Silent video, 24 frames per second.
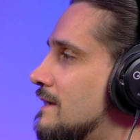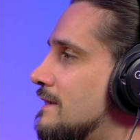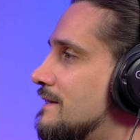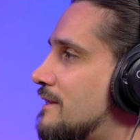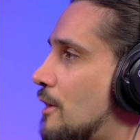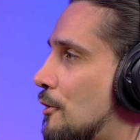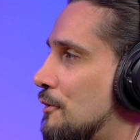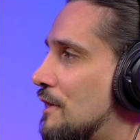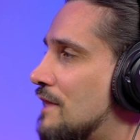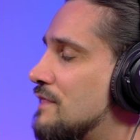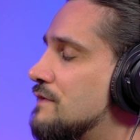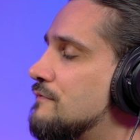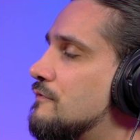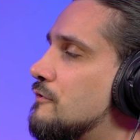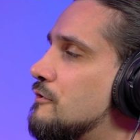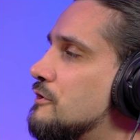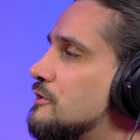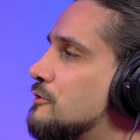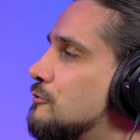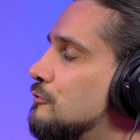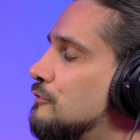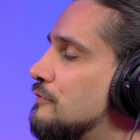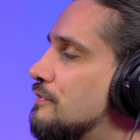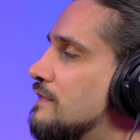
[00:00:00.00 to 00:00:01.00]
Now another
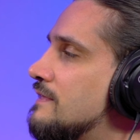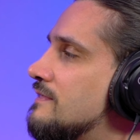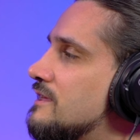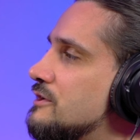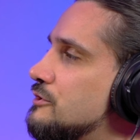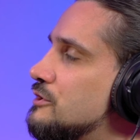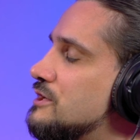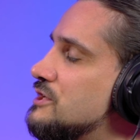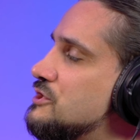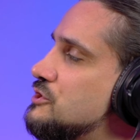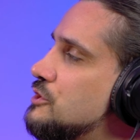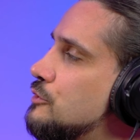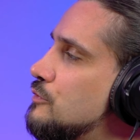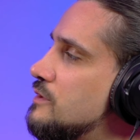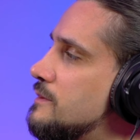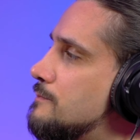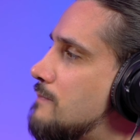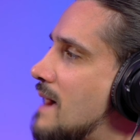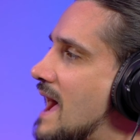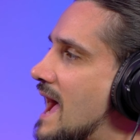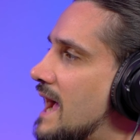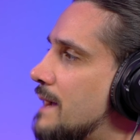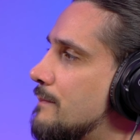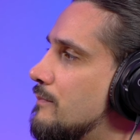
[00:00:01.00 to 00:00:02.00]
very cool thing that you can do with
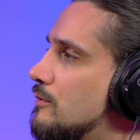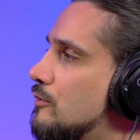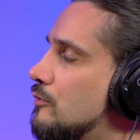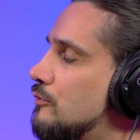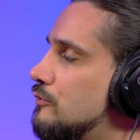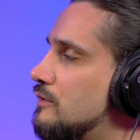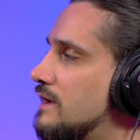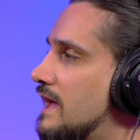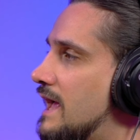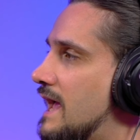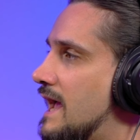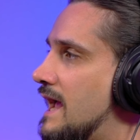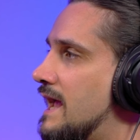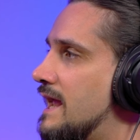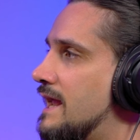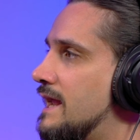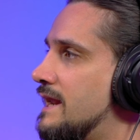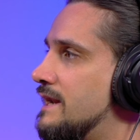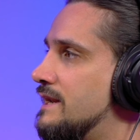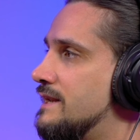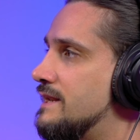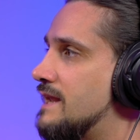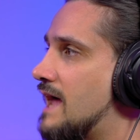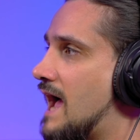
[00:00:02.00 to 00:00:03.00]
Backbone,
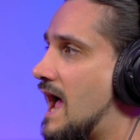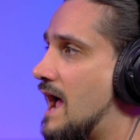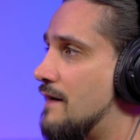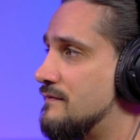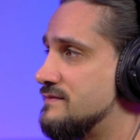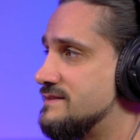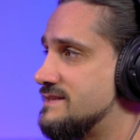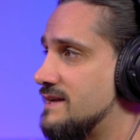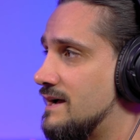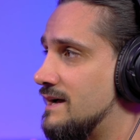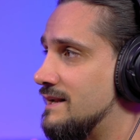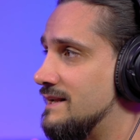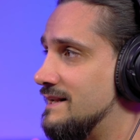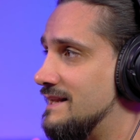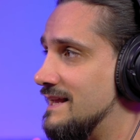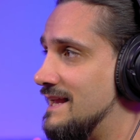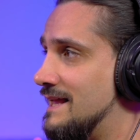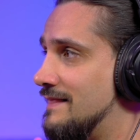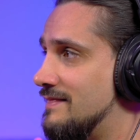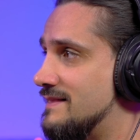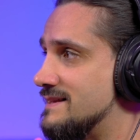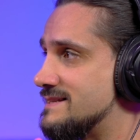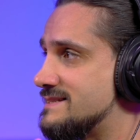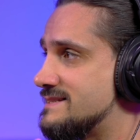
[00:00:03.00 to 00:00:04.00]
and I've done it
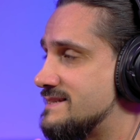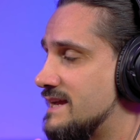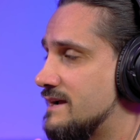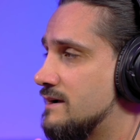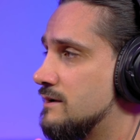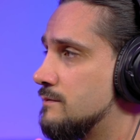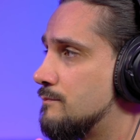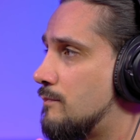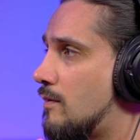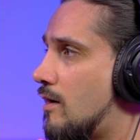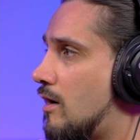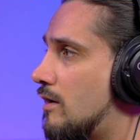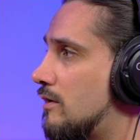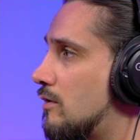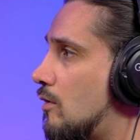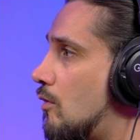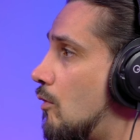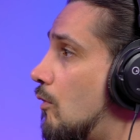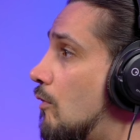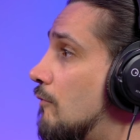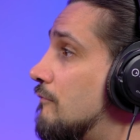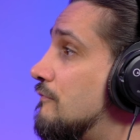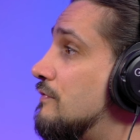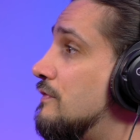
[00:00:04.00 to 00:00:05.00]
in the second part
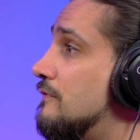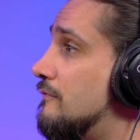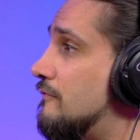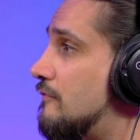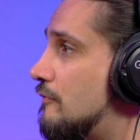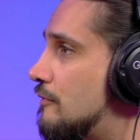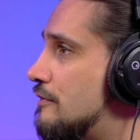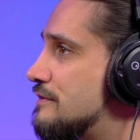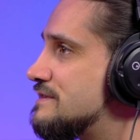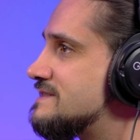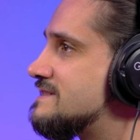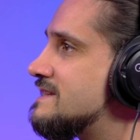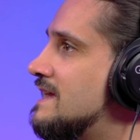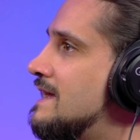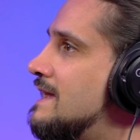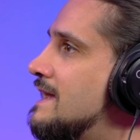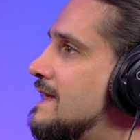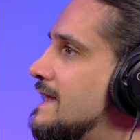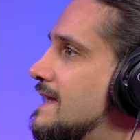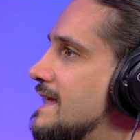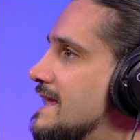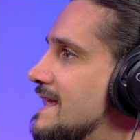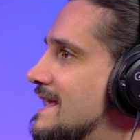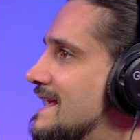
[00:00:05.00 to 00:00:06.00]
of the verse,
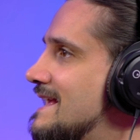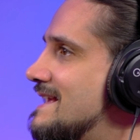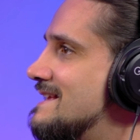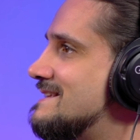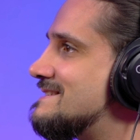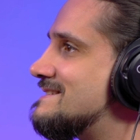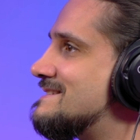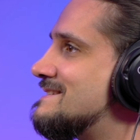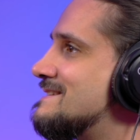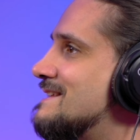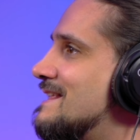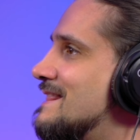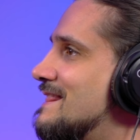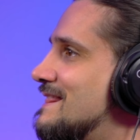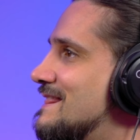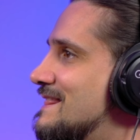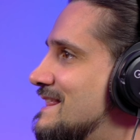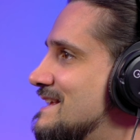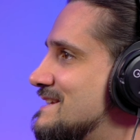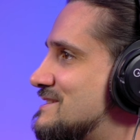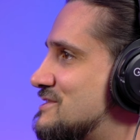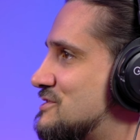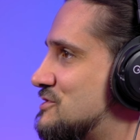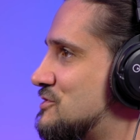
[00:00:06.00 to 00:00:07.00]
is
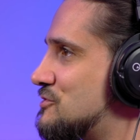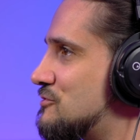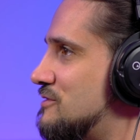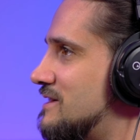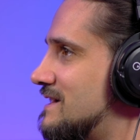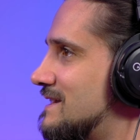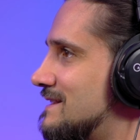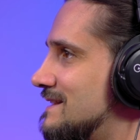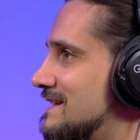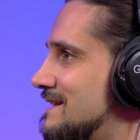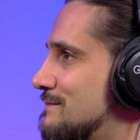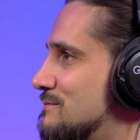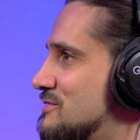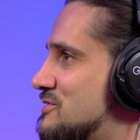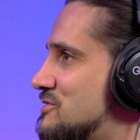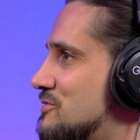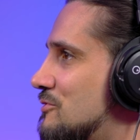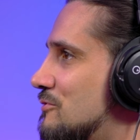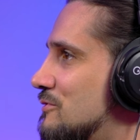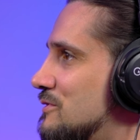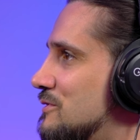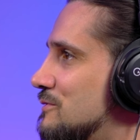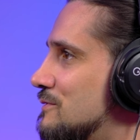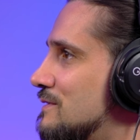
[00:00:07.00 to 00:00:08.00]
this trick. Let me
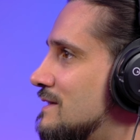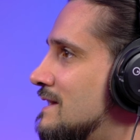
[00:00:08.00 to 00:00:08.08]
show you.